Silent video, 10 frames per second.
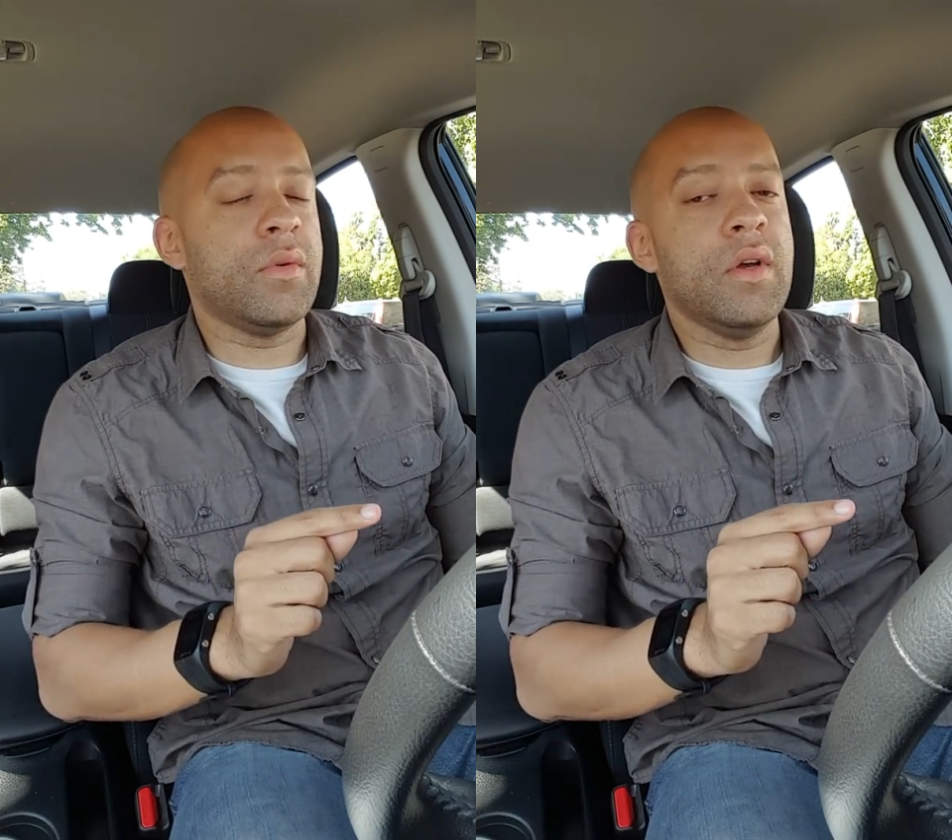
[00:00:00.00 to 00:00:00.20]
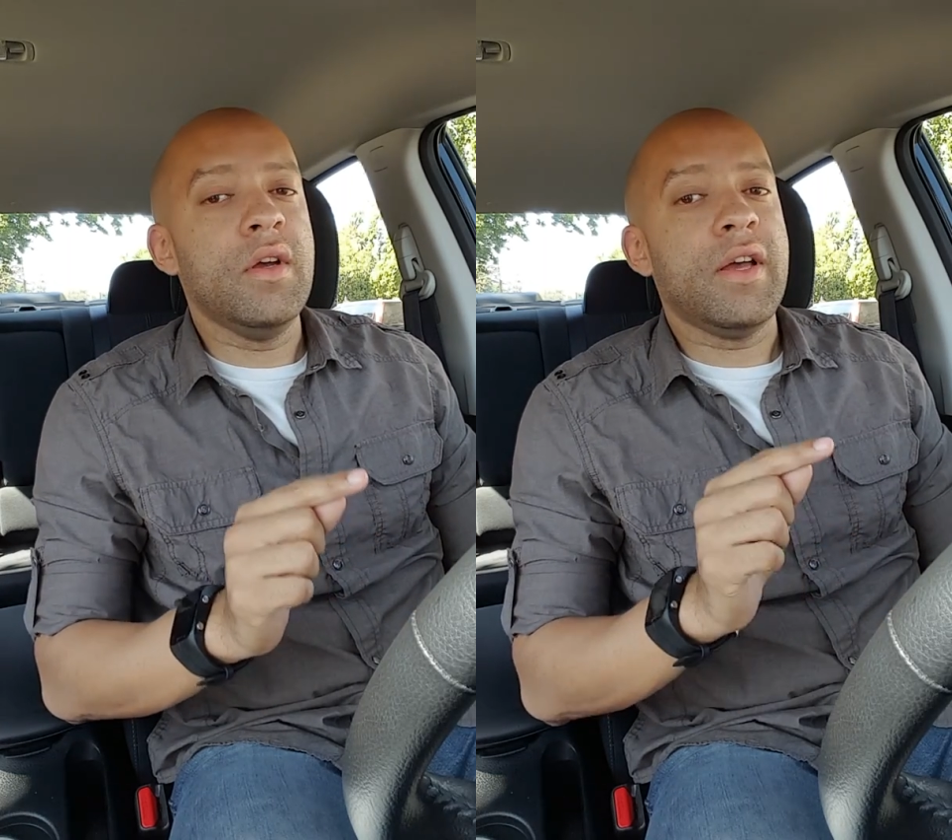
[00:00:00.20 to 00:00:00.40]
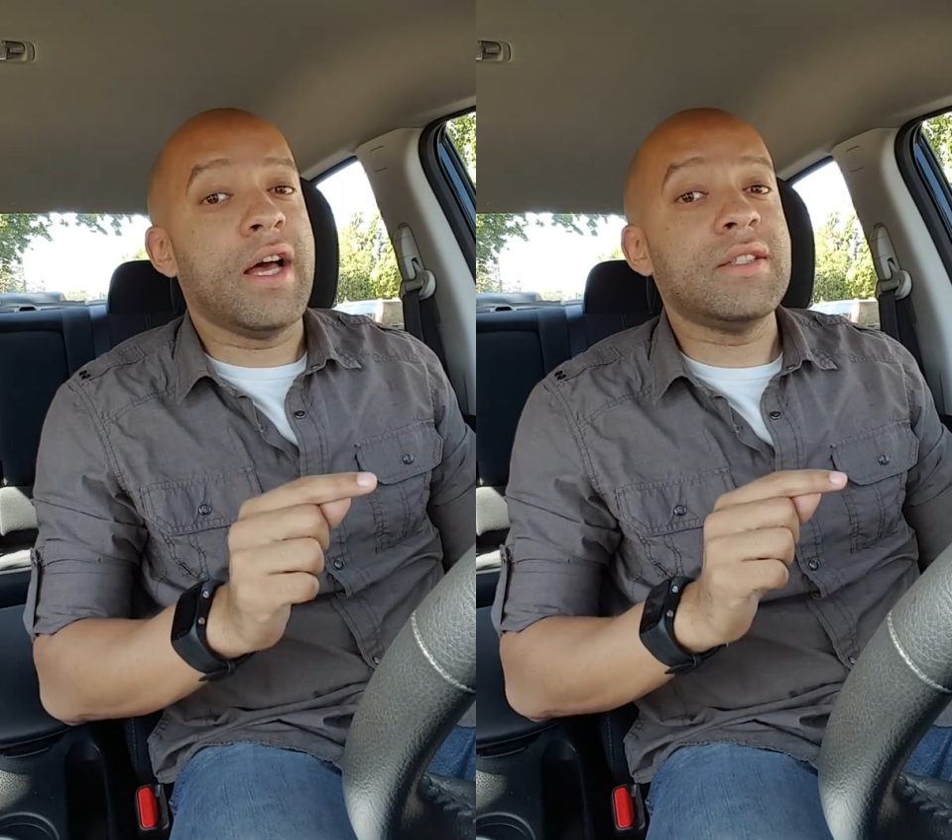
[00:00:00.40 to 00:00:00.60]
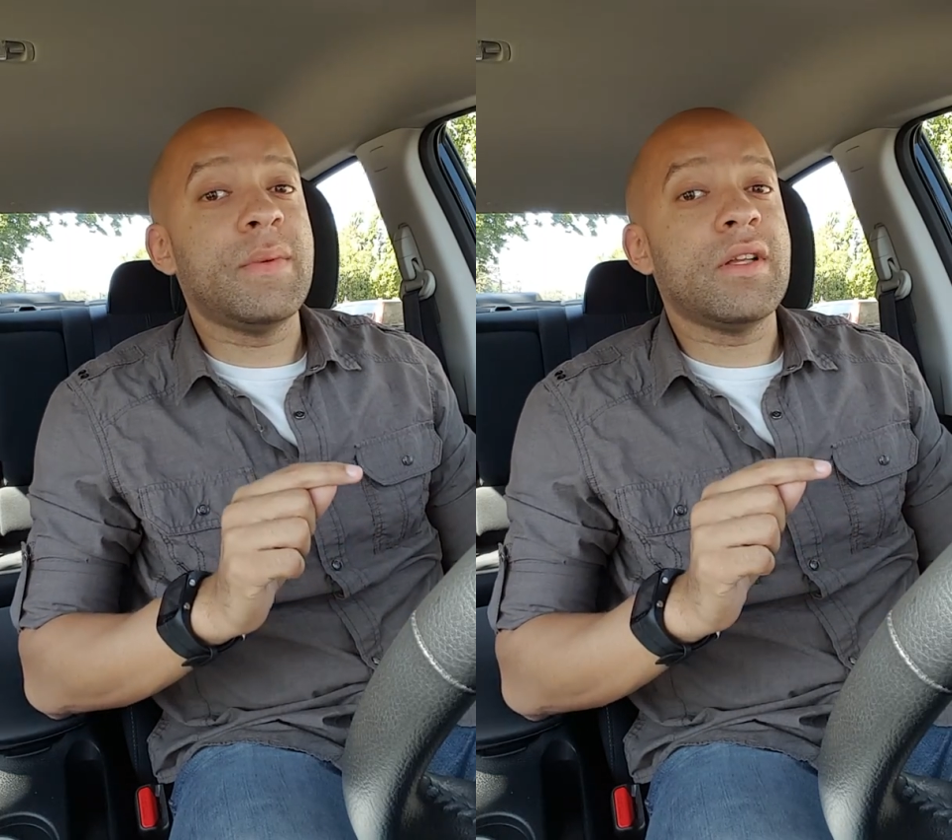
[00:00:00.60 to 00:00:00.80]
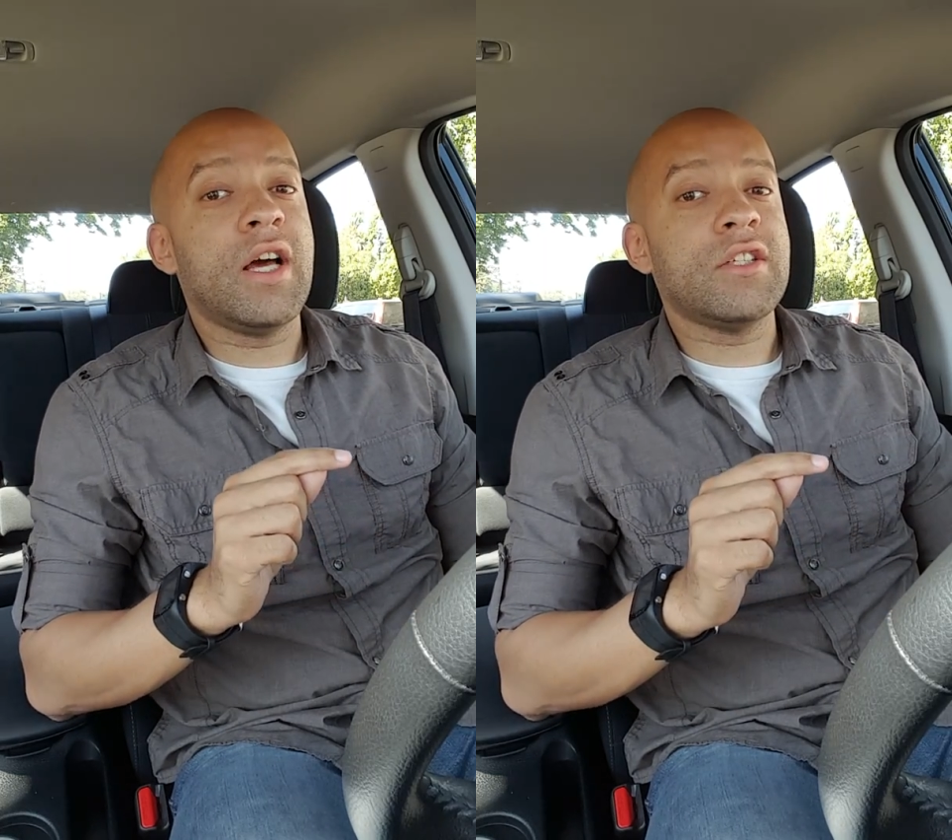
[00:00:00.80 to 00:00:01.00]
It has to
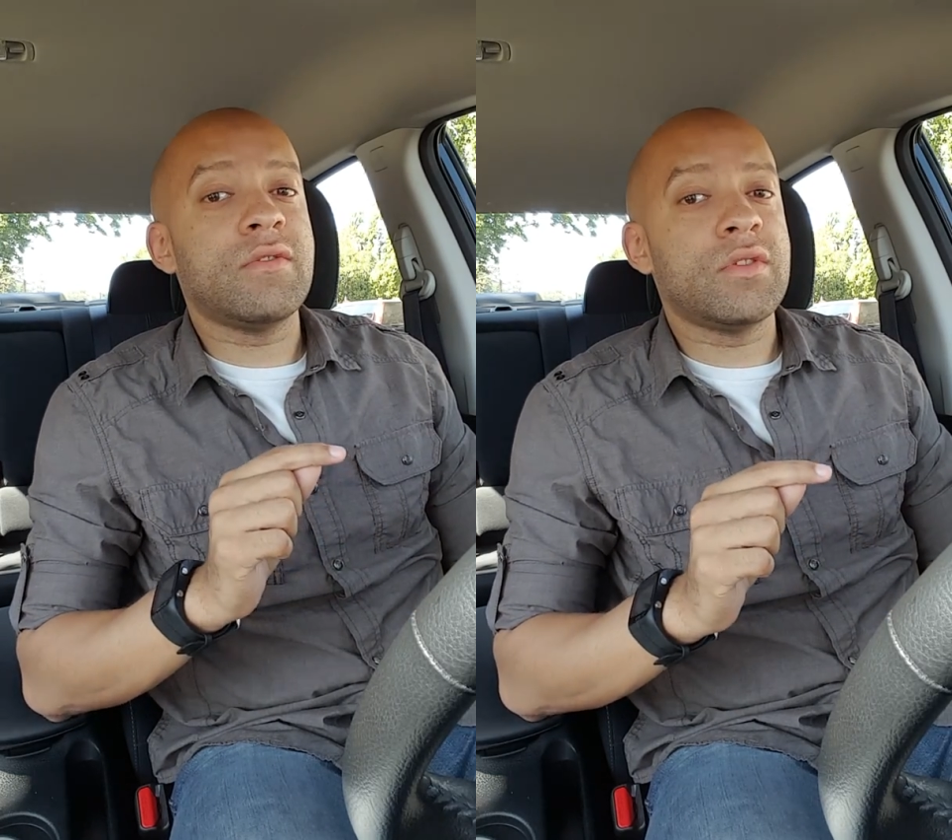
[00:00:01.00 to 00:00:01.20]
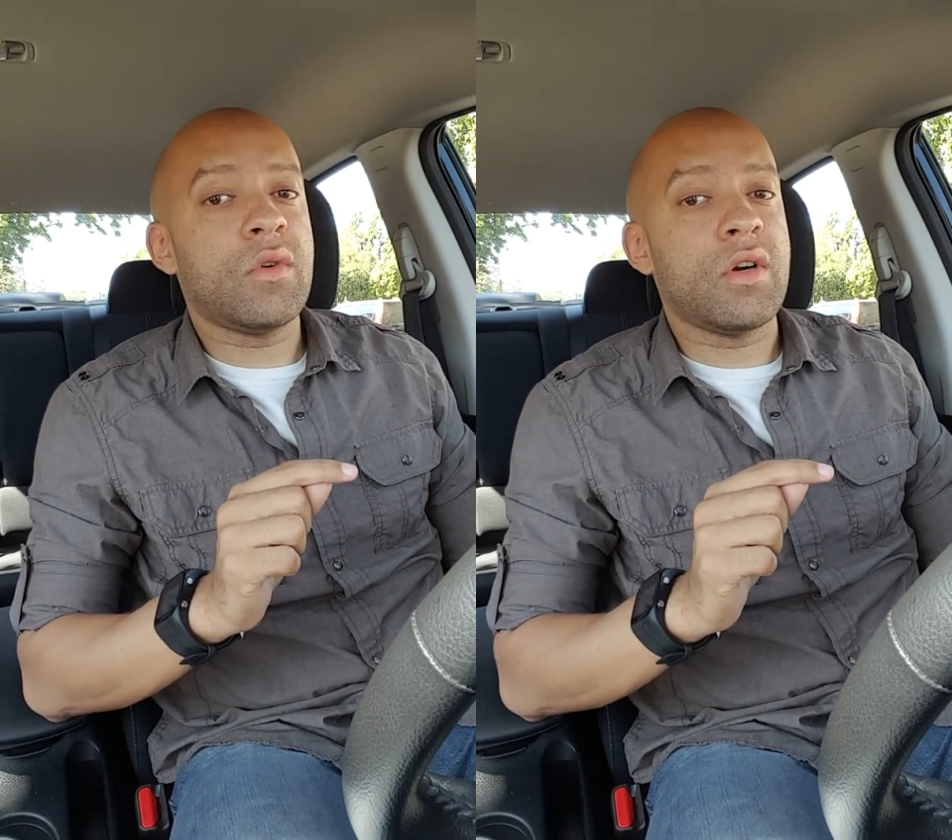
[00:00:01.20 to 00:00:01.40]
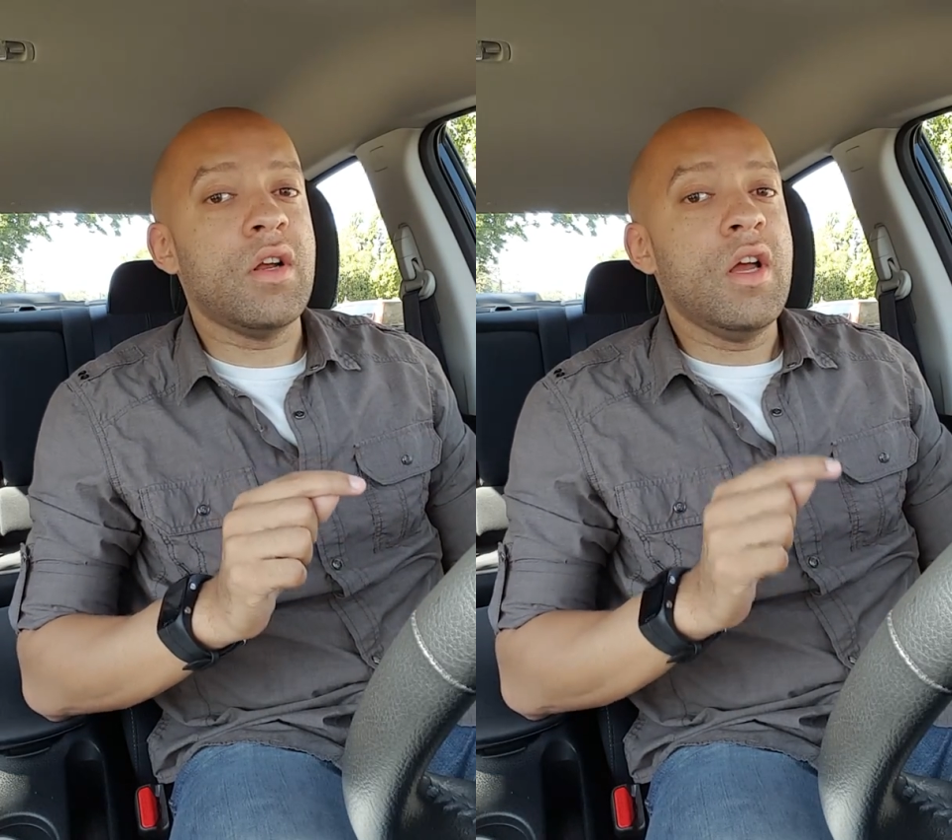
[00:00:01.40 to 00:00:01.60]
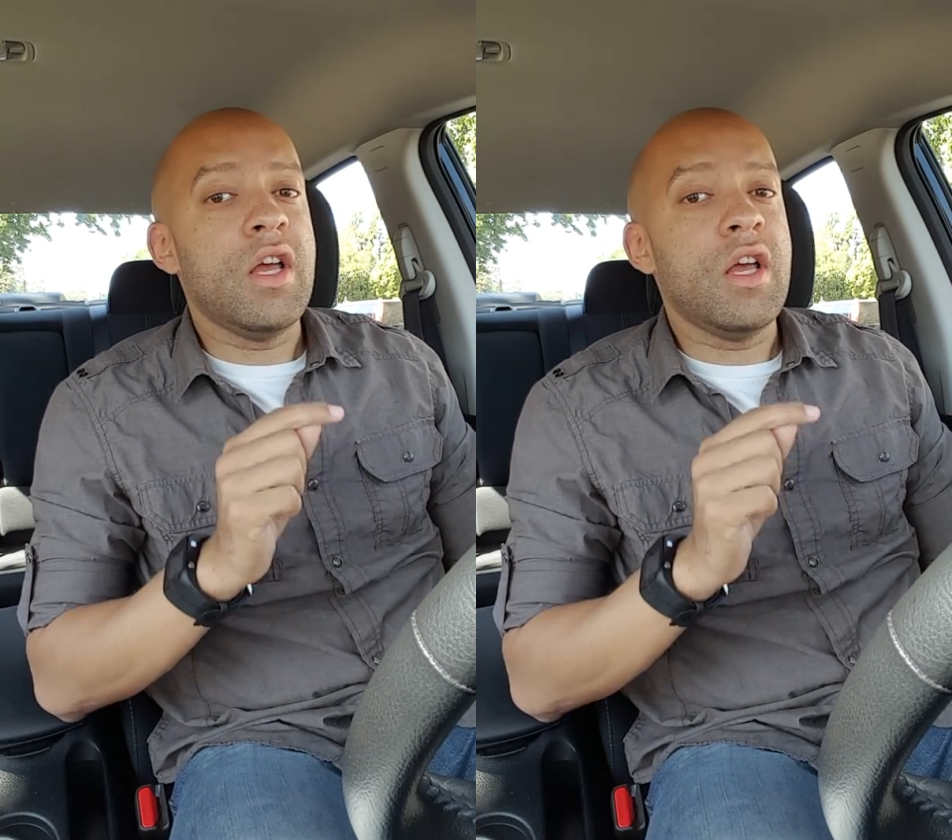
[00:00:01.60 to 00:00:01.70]
be a last resort.